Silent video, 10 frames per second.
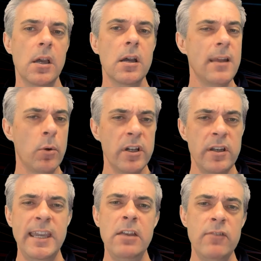Now, one of the
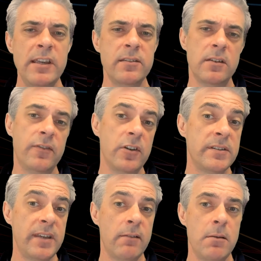key reasons for a
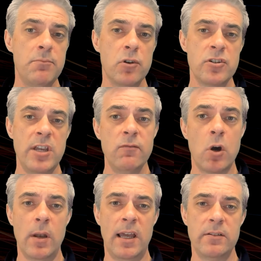CRM project
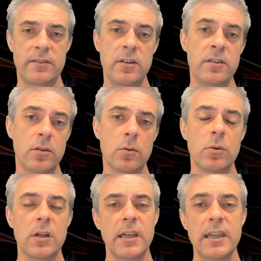rollout to stall
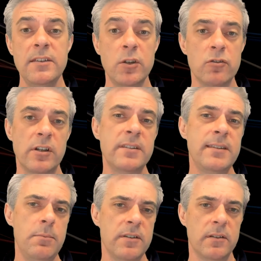is user
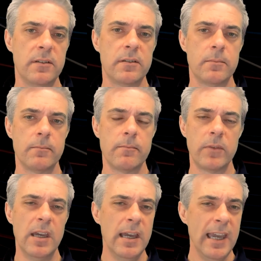acceptance.
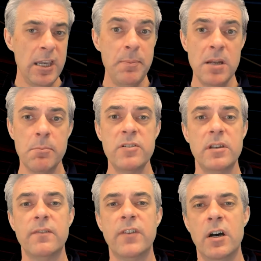It could be the most
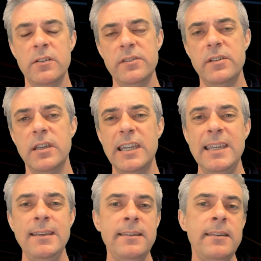advanced,
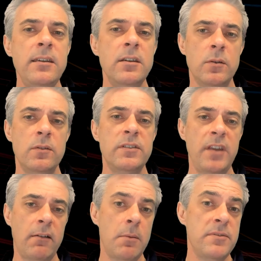easy to use
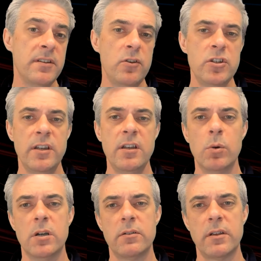CRM solution in the
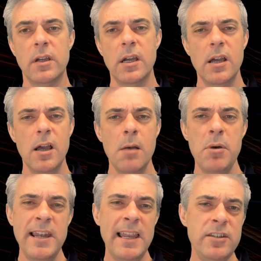world, but
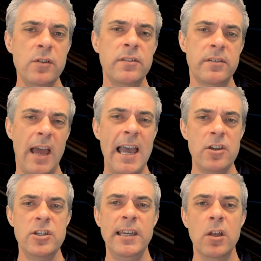unless users are
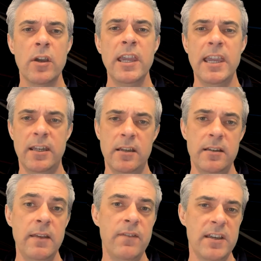actually logging in, the
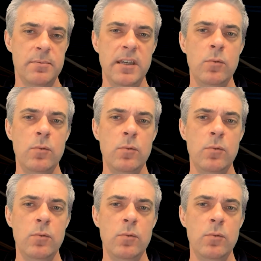investment is